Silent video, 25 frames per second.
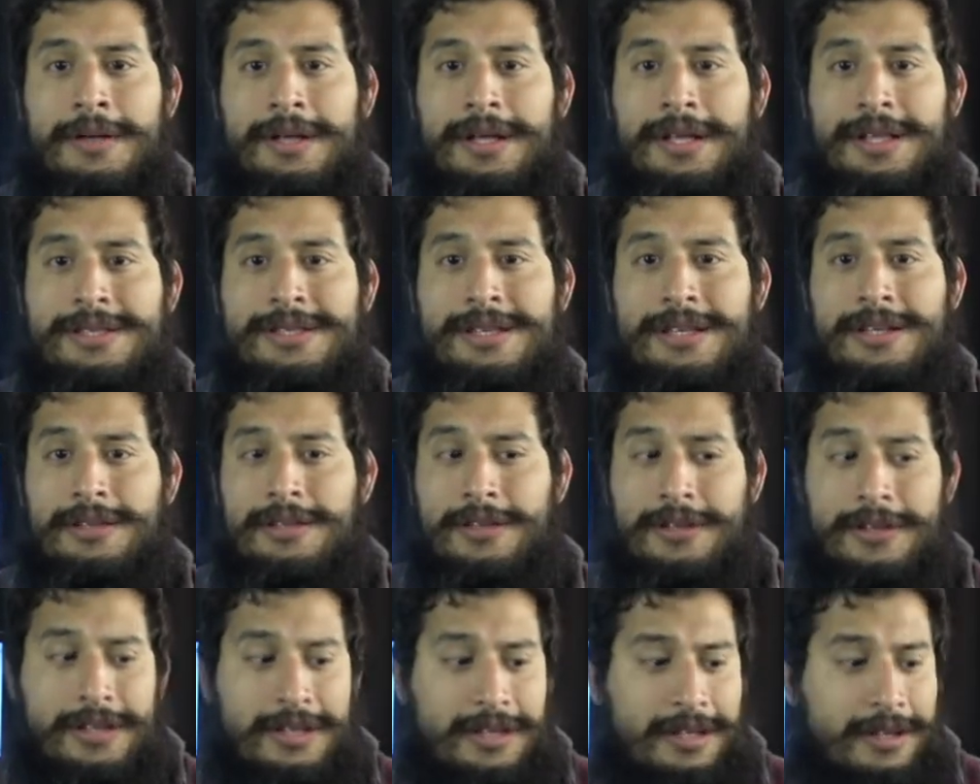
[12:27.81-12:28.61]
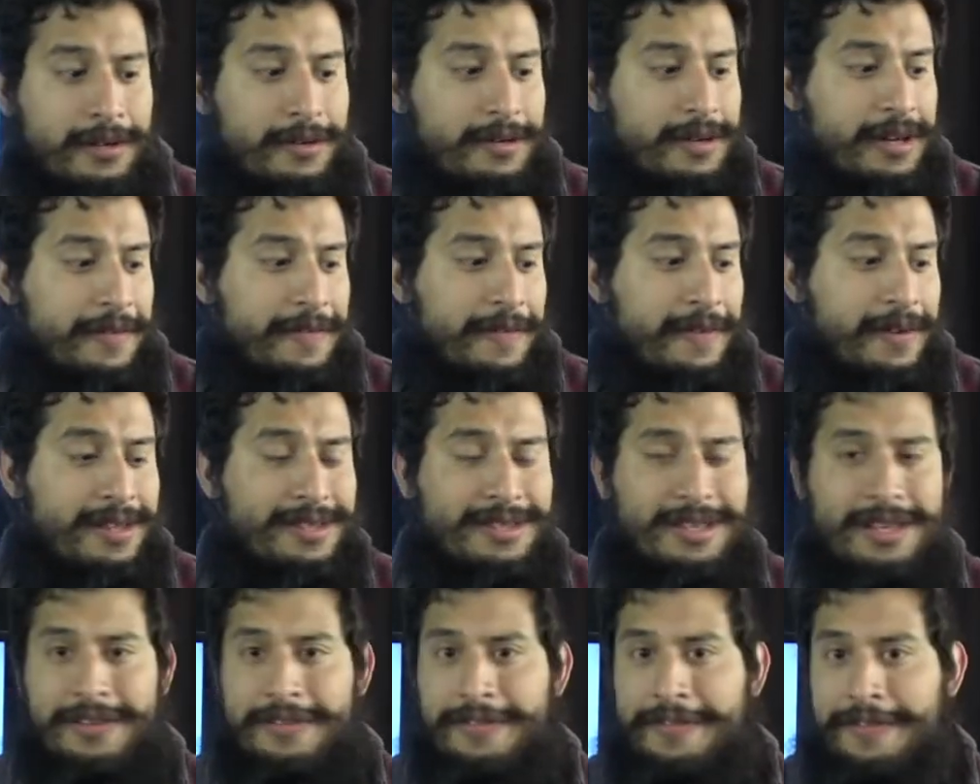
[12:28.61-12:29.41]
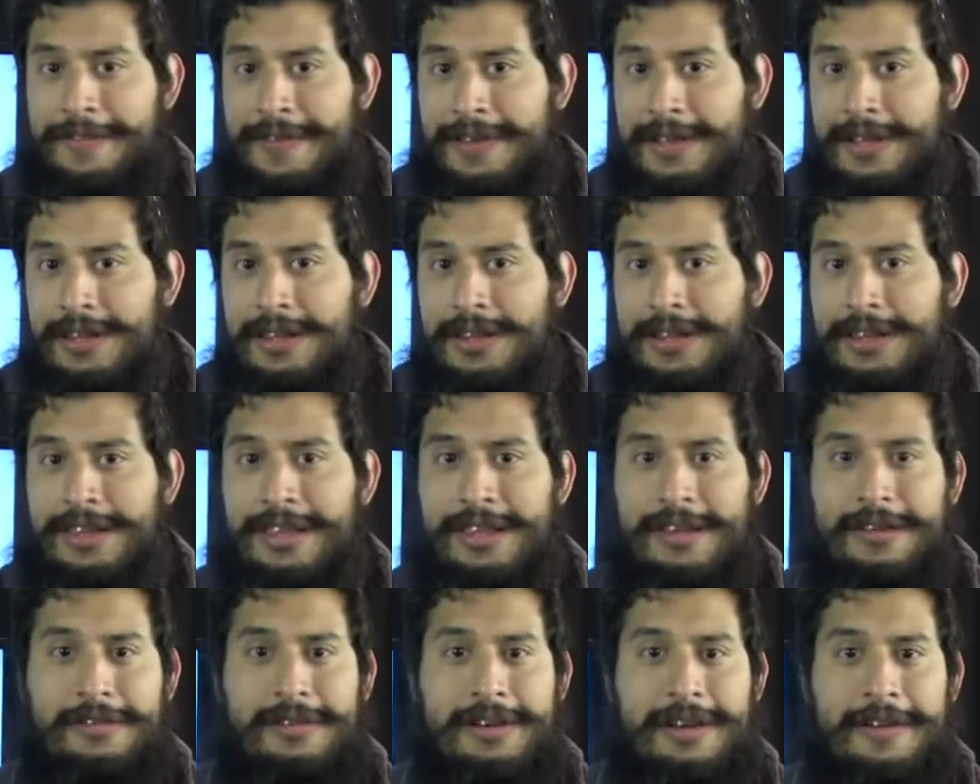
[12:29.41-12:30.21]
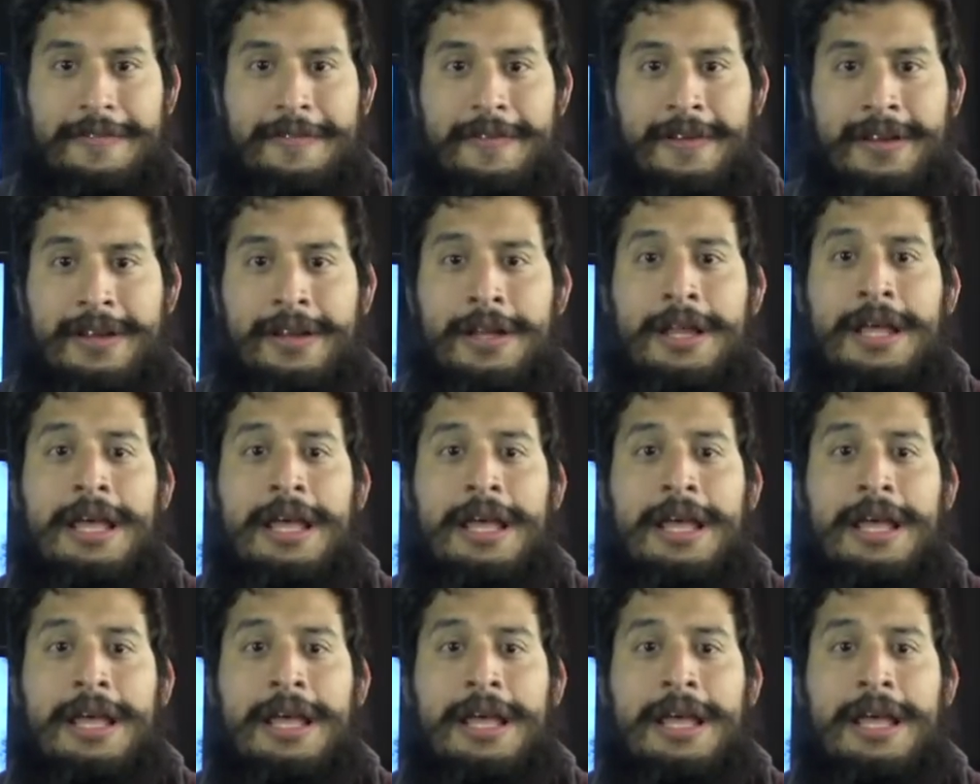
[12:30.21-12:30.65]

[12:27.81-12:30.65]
It's going to look a little different. It's going to feel a little different.